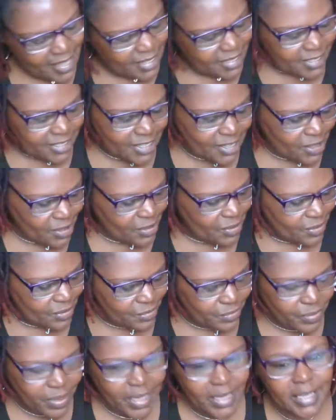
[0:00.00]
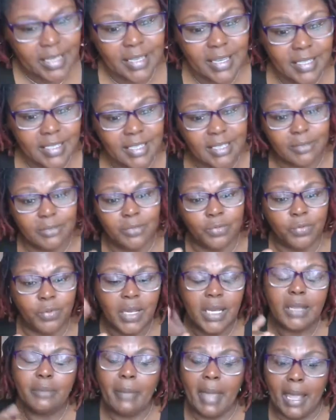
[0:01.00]
So really, this is
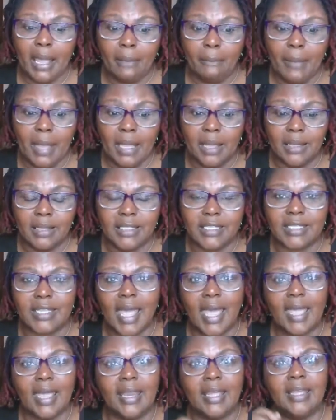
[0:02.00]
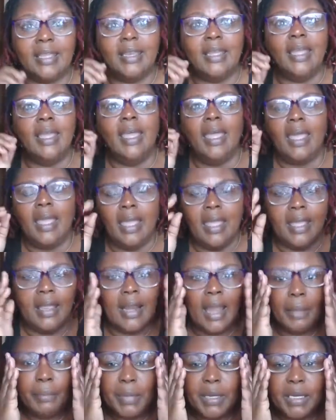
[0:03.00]
really making me excited. And
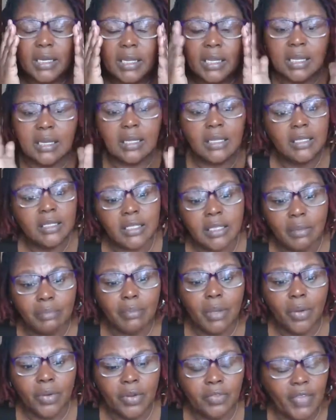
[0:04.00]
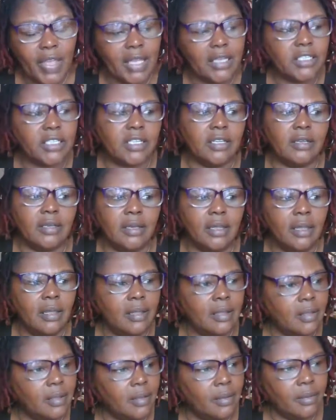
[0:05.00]
I've been needing some motivation
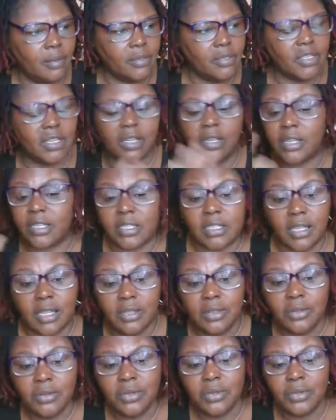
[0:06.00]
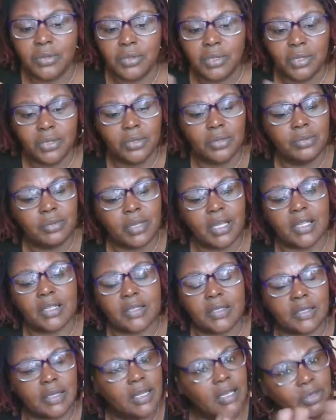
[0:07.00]
to continue YouTube
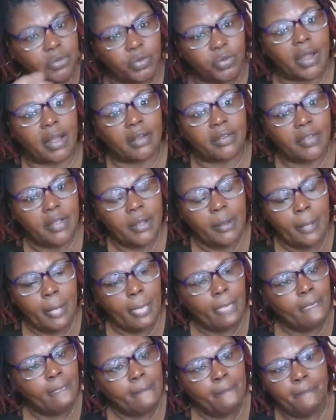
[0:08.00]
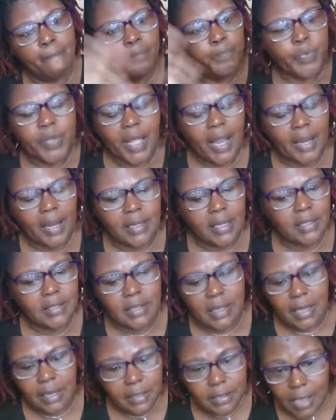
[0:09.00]
because it's rough. Like they
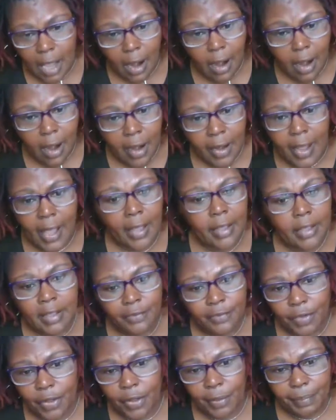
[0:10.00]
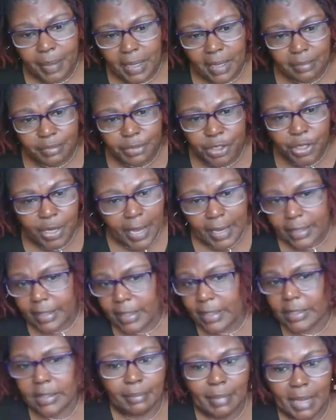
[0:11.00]
said, it's hard out here for a pimp trying to
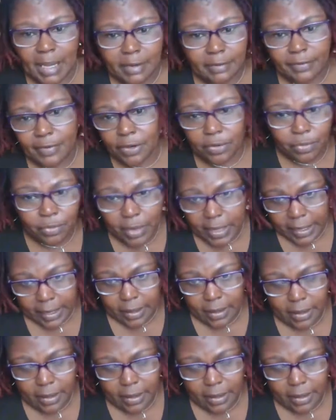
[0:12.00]
get the money for the rent.